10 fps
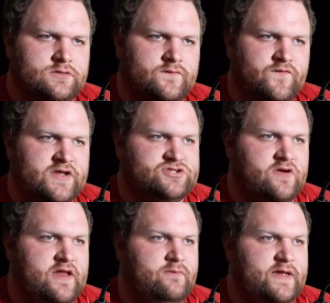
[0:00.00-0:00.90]
Facial
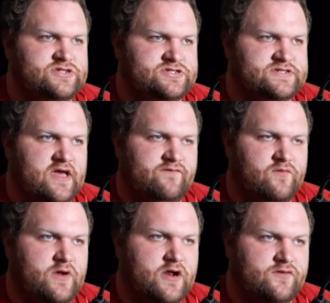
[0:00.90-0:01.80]
animation
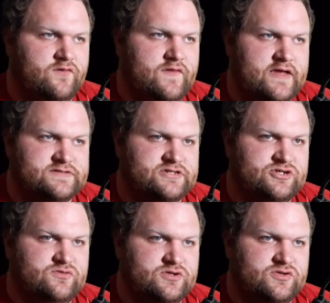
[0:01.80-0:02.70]
software two thousand
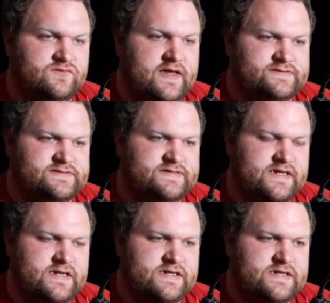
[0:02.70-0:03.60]
two to two thousand
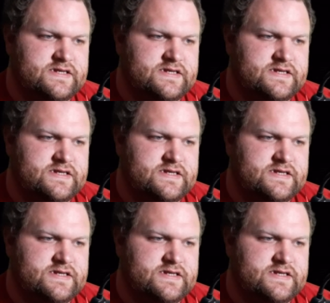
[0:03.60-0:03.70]
ten.